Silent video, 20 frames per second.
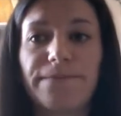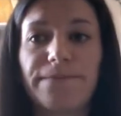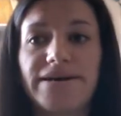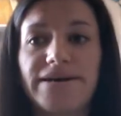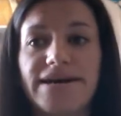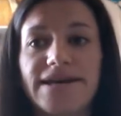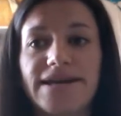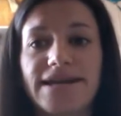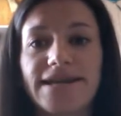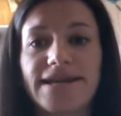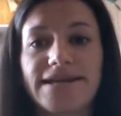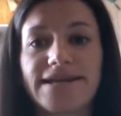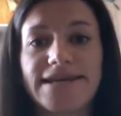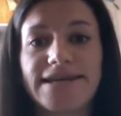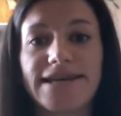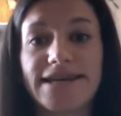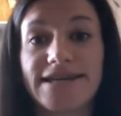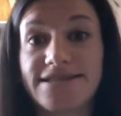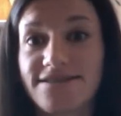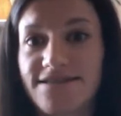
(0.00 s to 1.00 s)
but
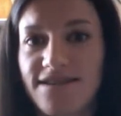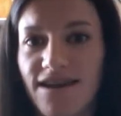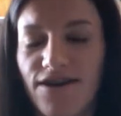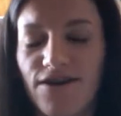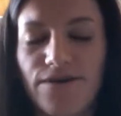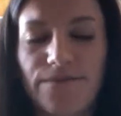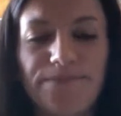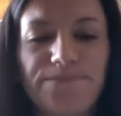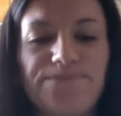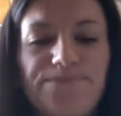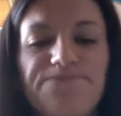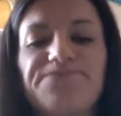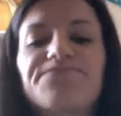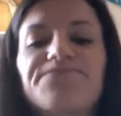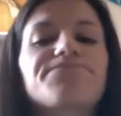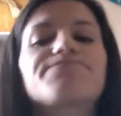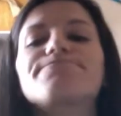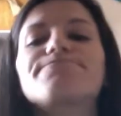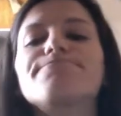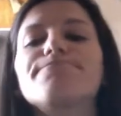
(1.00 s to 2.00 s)
it's there.
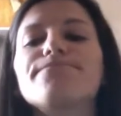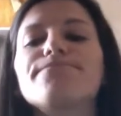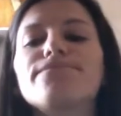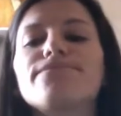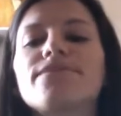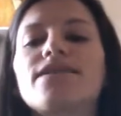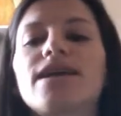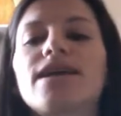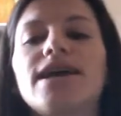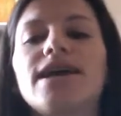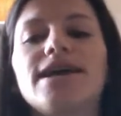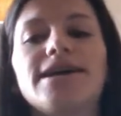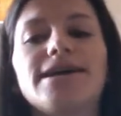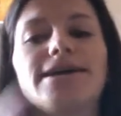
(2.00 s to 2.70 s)
Uh,